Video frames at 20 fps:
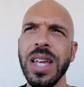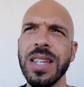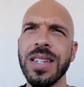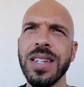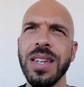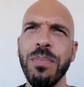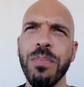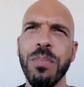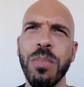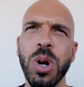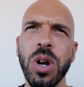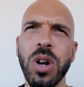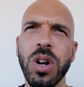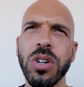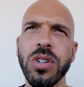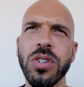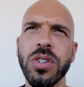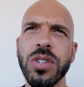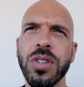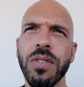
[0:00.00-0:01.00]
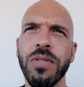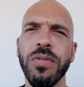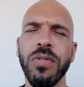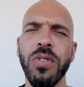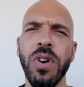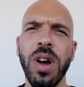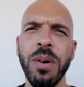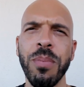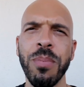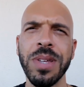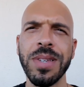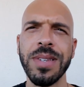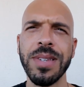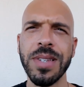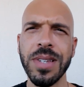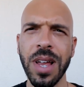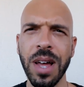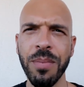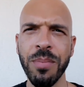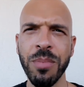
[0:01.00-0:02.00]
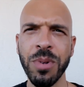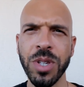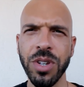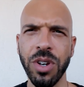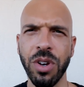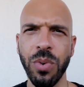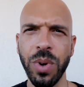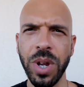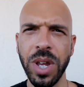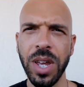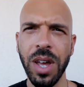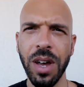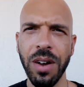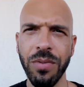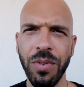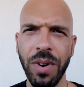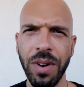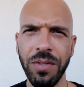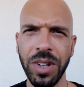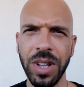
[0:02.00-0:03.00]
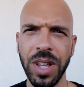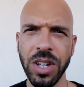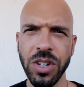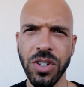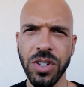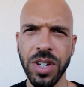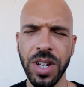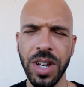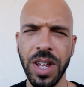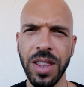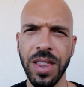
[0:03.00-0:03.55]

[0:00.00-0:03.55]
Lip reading: is emerged from some degree of revelation.